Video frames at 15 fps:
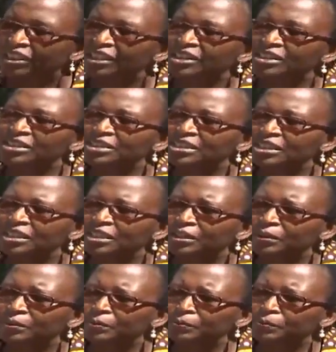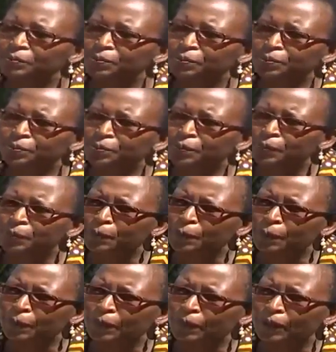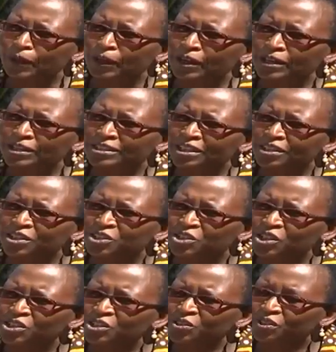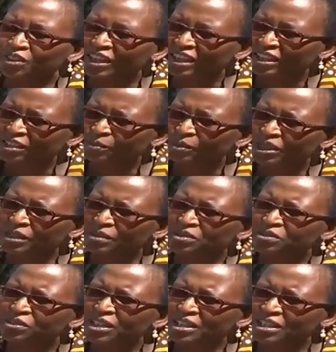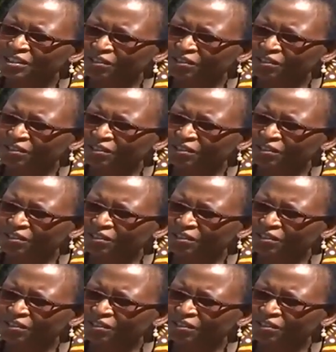and um, as a result of that, it becomes very